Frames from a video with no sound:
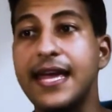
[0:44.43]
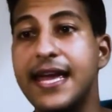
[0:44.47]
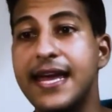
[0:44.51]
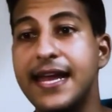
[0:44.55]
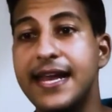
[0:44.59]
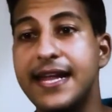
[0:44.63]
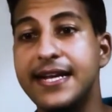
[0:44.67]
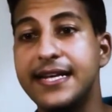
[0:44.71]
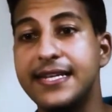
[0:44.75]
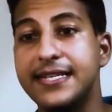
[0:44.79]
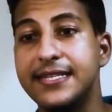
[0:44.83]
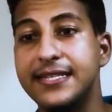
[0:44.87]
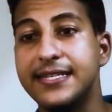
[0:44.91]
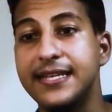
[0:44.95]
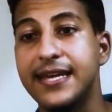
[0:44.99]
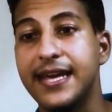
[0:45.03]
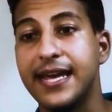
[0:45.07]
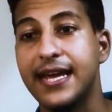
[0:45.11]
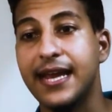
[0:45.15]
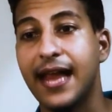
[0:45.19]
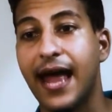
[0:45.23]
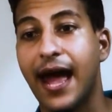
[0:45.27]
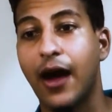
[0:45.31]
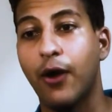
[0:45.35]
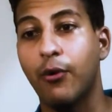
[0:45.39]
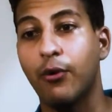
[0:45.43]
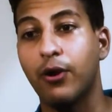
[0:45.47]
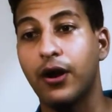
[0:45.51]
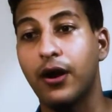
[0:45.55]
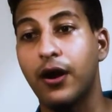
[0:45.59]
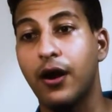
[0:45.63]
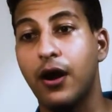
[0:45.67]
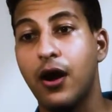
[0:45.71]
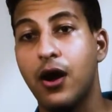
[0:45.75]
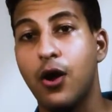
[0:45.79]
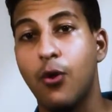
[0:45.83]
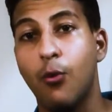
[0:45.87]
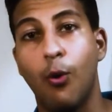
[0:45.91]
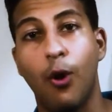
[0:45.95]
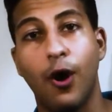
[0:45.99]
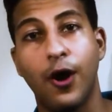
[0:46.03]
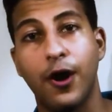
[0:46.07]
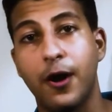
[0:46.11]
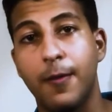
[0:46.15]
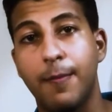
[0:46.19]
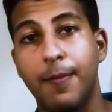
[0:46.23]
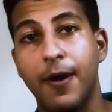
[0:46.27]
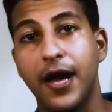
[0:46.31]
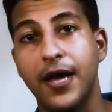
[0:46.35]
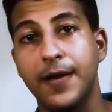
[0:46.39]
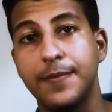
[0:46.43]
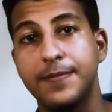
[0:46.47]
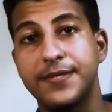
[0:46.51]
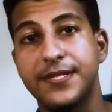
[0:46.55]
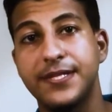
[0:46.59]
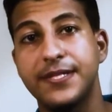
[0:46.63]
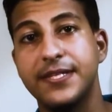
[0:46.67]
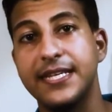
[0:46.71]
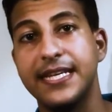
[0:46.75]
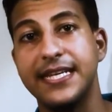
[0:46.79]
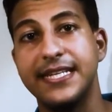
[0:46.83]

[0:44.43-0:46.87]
It is in our water pipes,